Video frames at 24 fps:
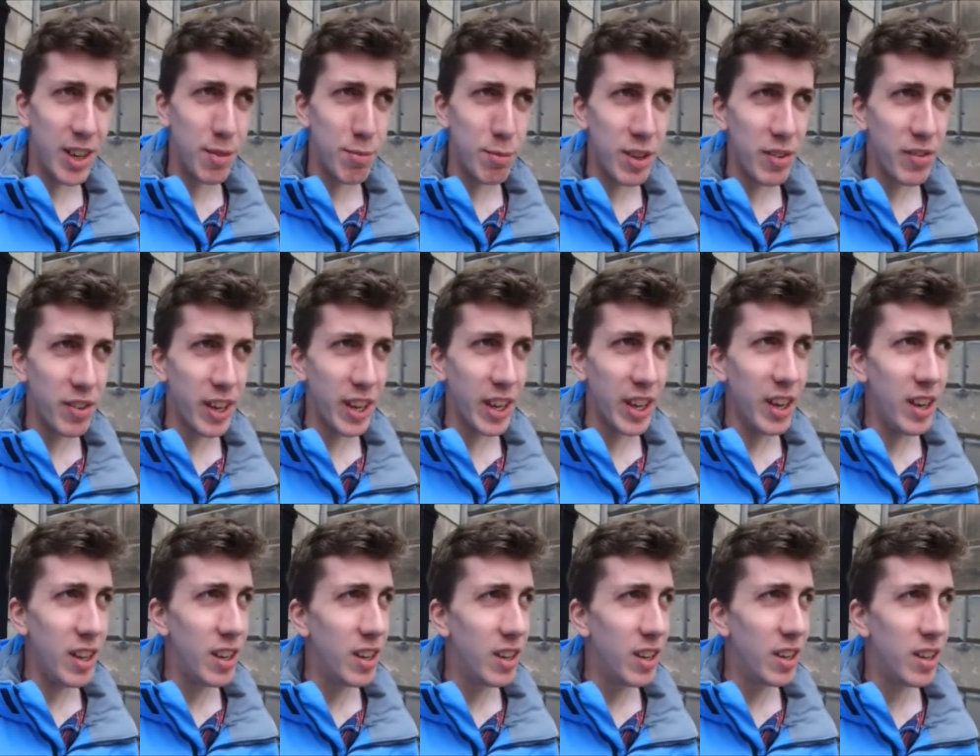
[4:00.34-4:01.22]
I'm living in,
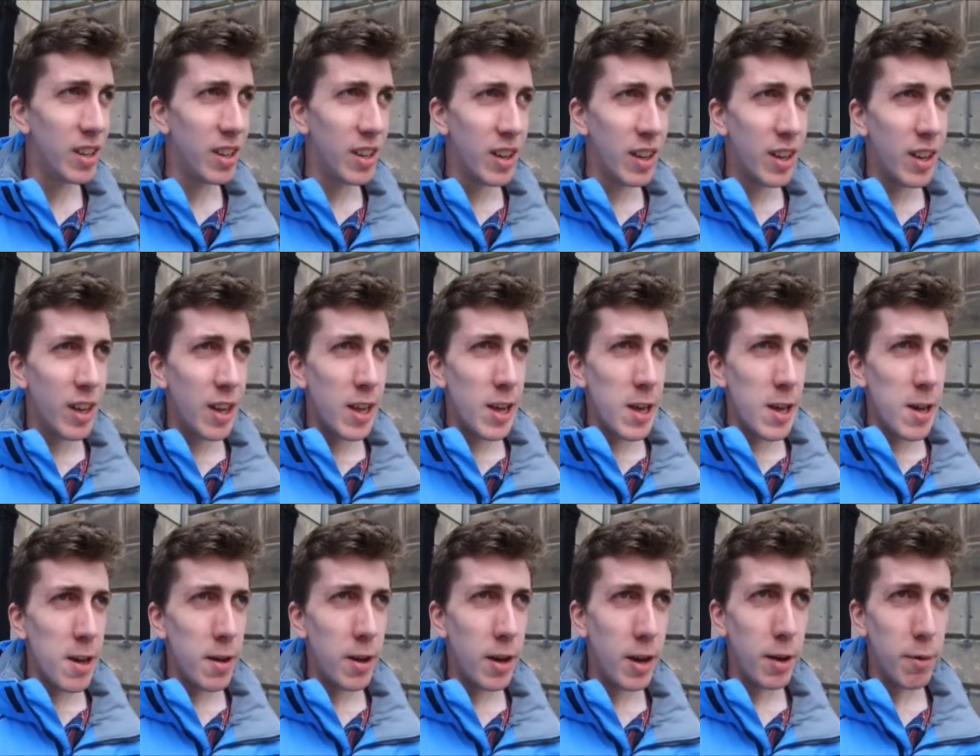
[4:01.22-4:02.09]

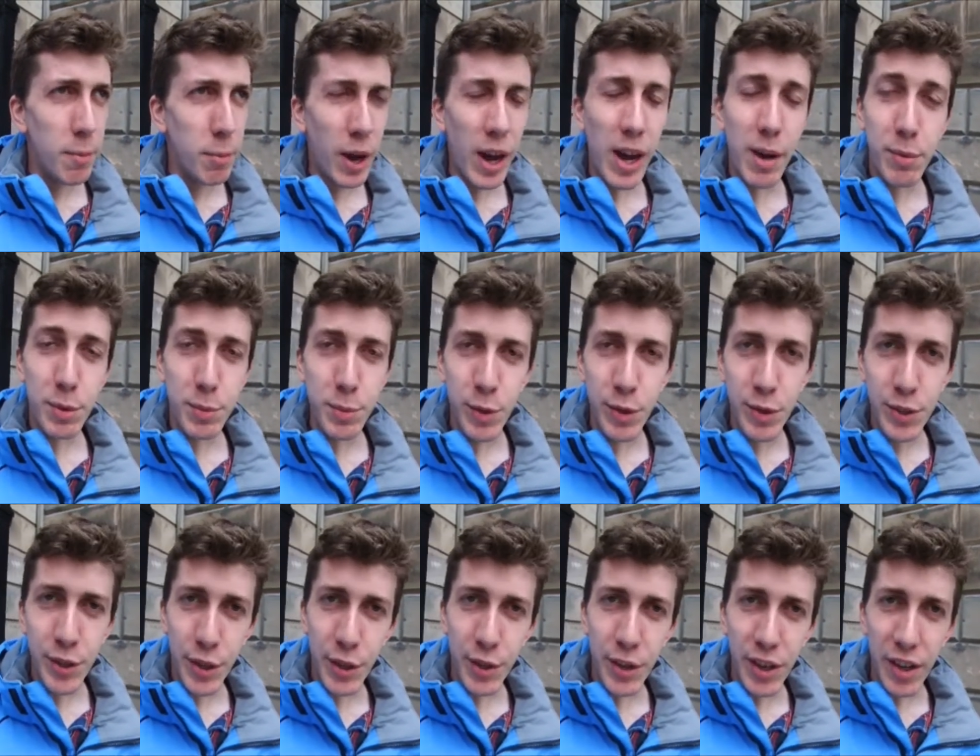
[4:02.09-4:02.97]
perhaps more
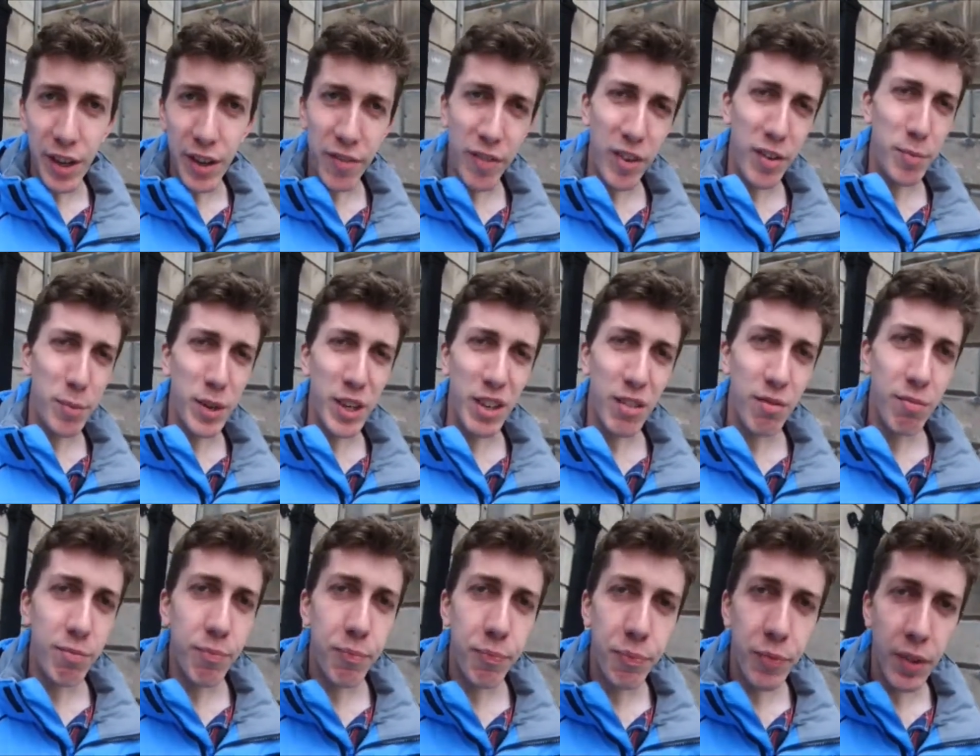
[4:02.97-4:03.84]
so than if I'd been
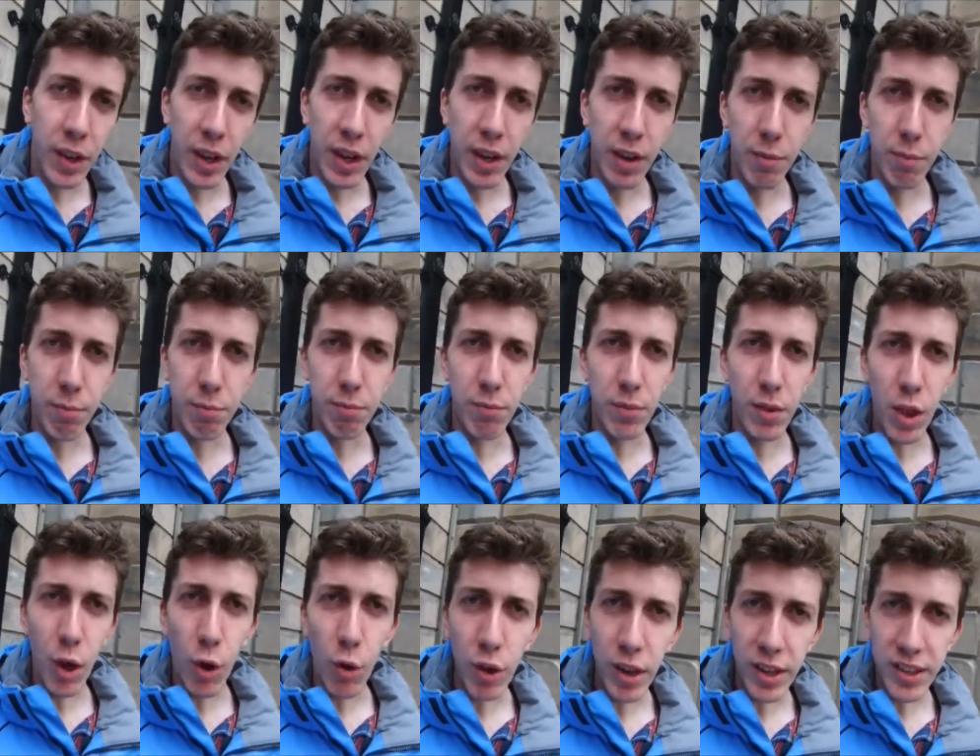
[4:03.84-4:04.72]

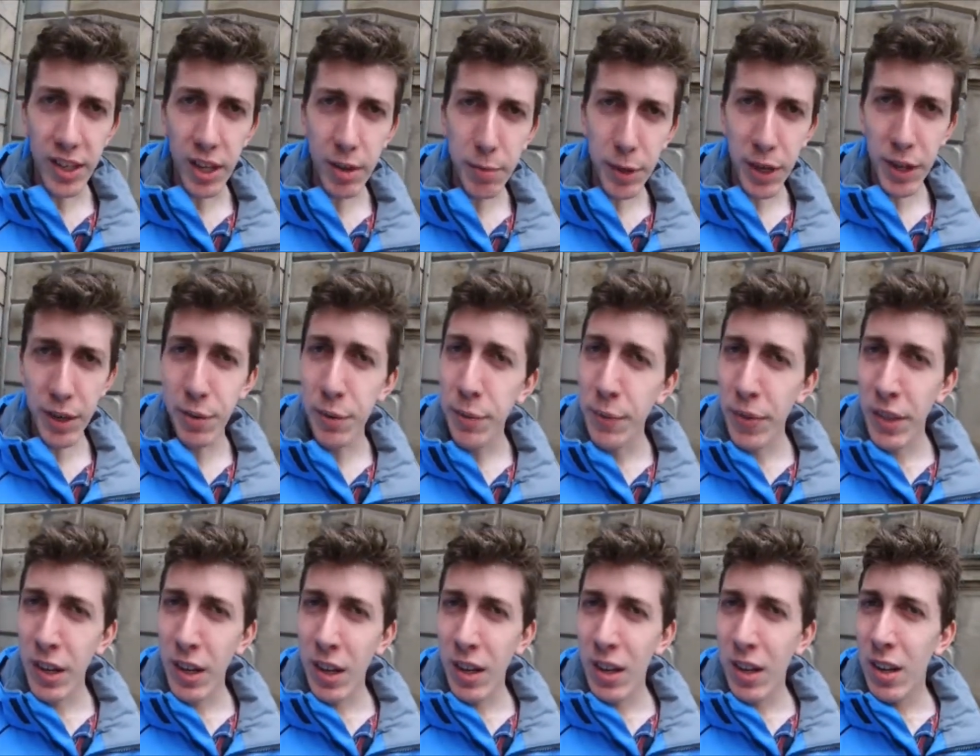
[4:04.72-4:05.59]
all that time ago.
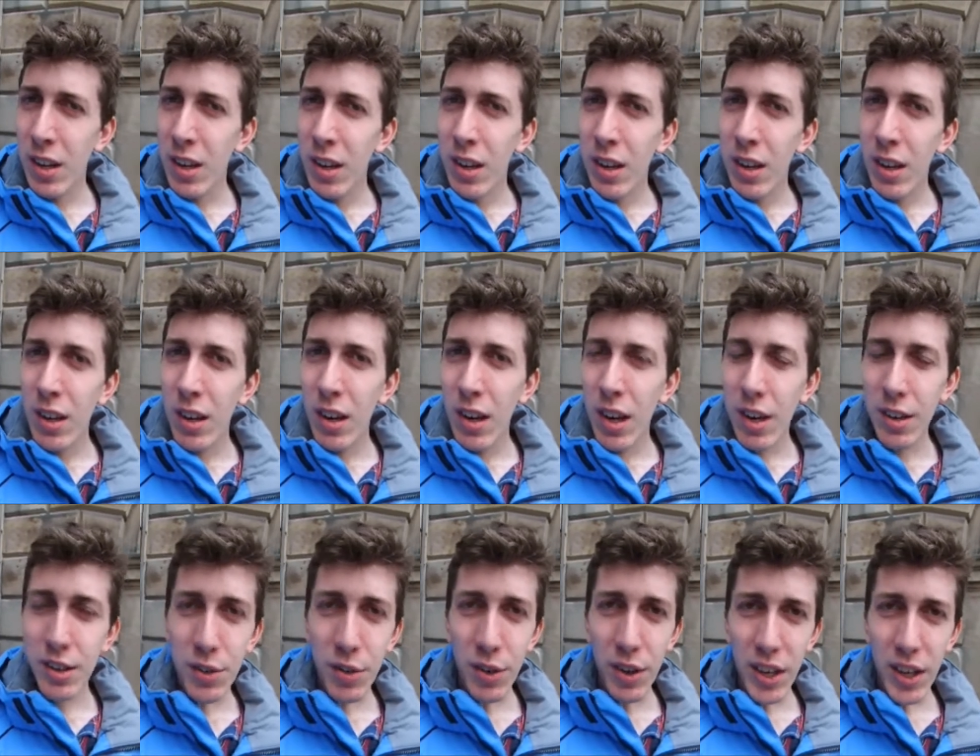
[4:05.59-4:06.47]
It's
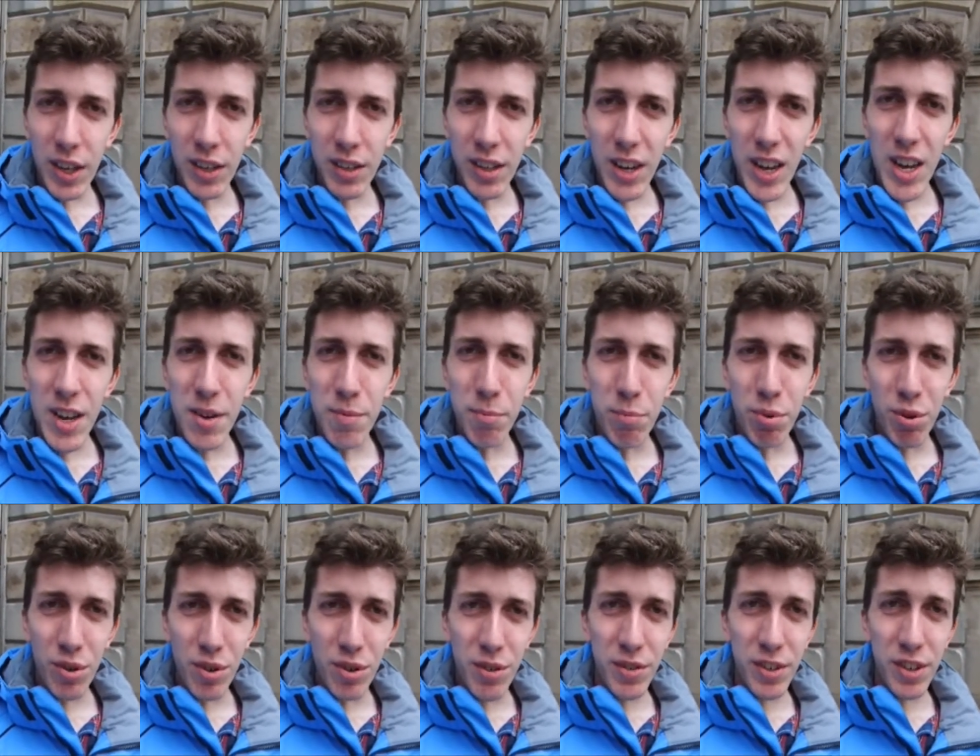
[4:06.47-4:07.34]
quite good. It
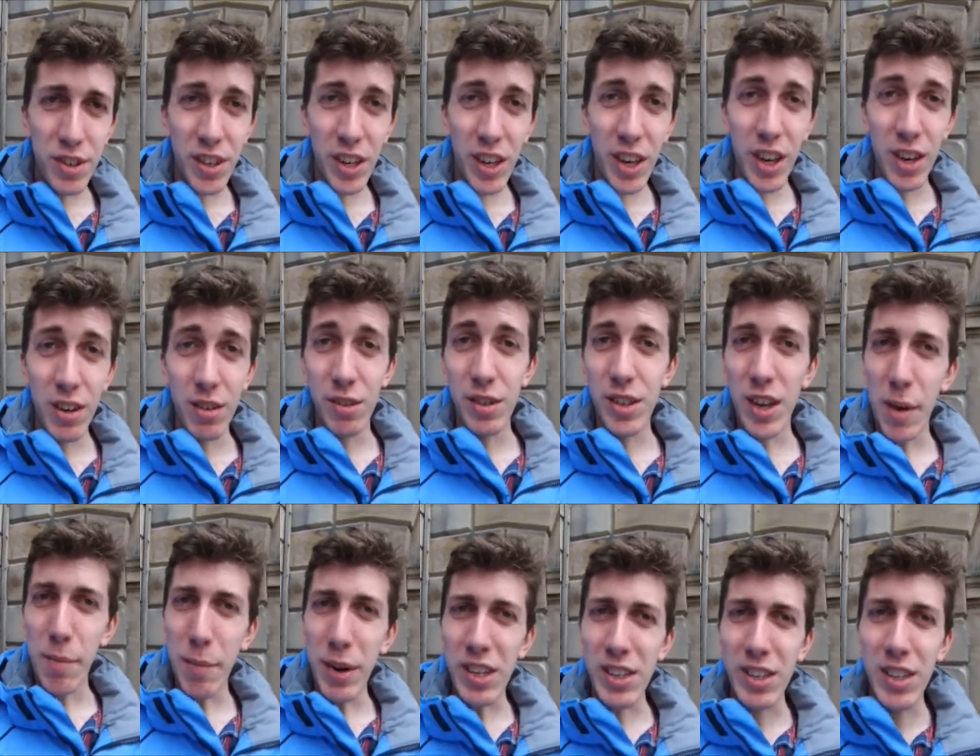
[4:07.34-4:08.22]
improves as it goes.
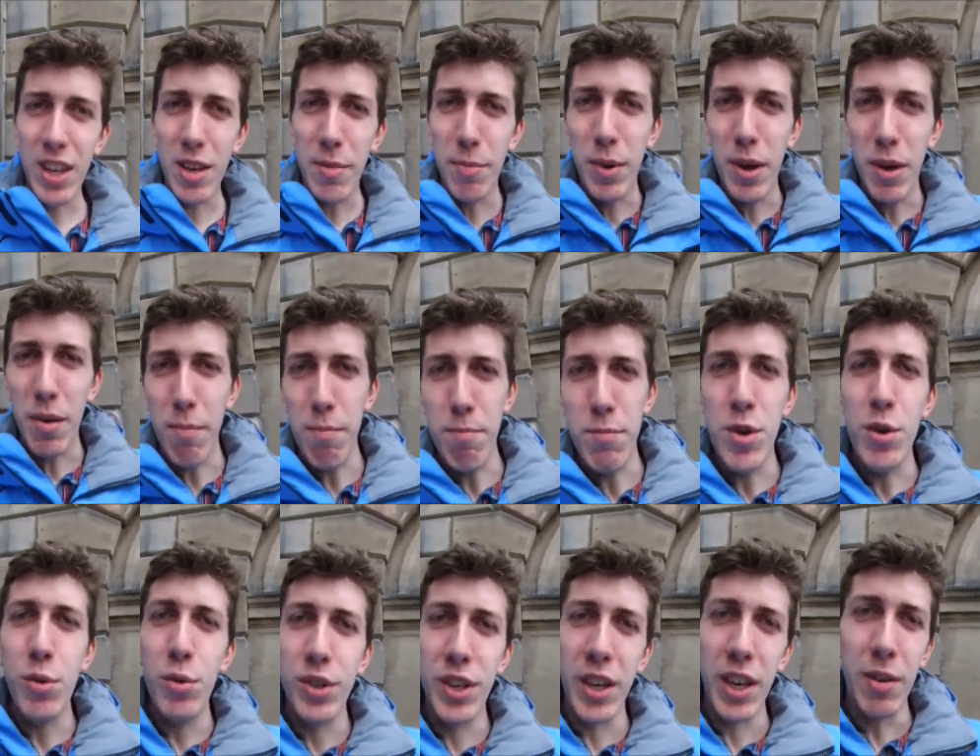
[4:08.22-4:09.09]
I'm actually a bit
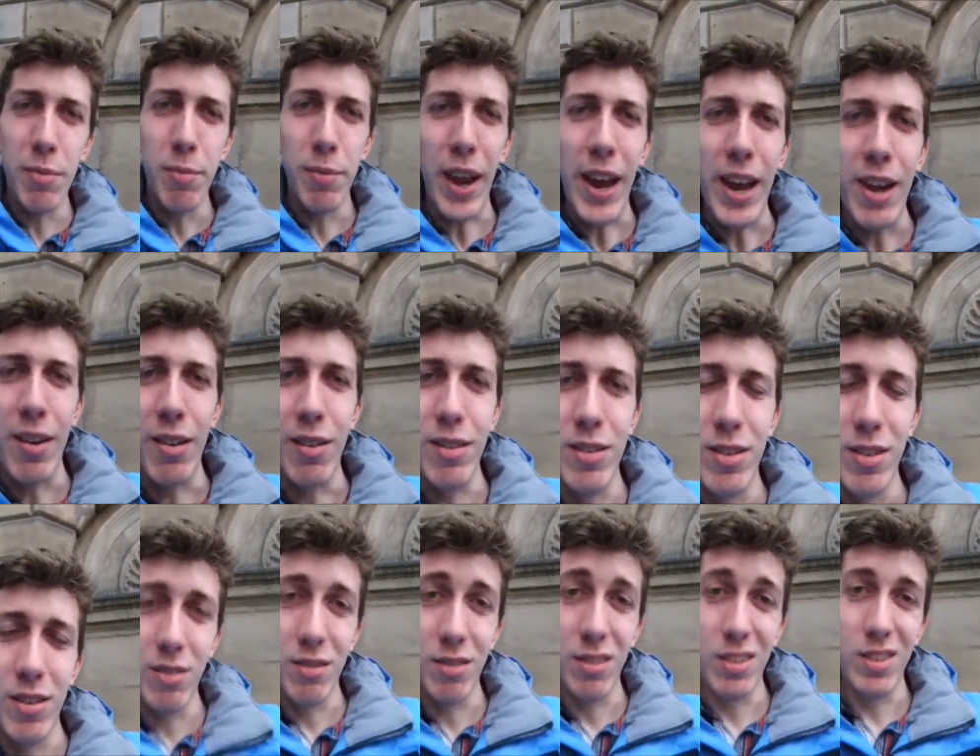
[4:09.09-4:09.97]
museumed out.
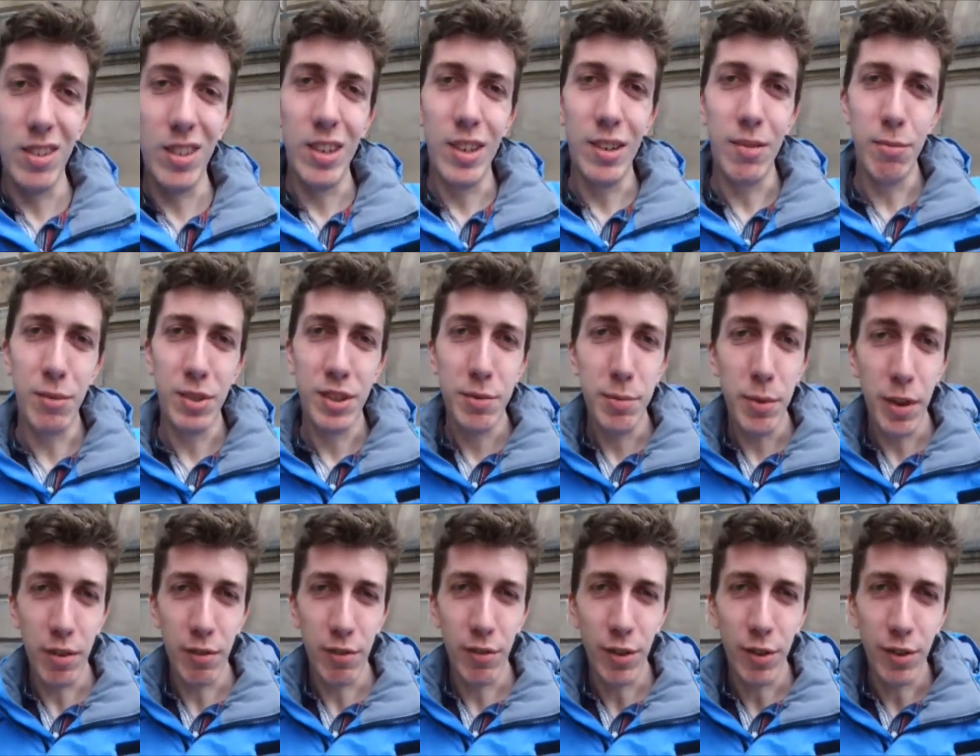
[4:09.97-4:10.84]
It's a bit
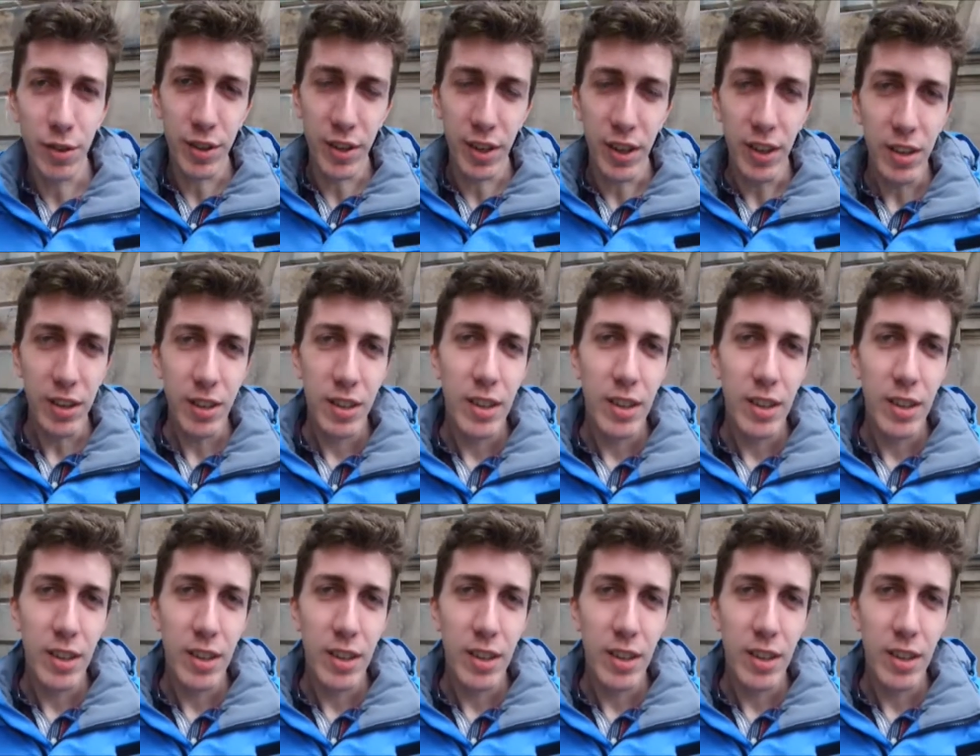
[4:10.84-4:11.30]
unfortunate.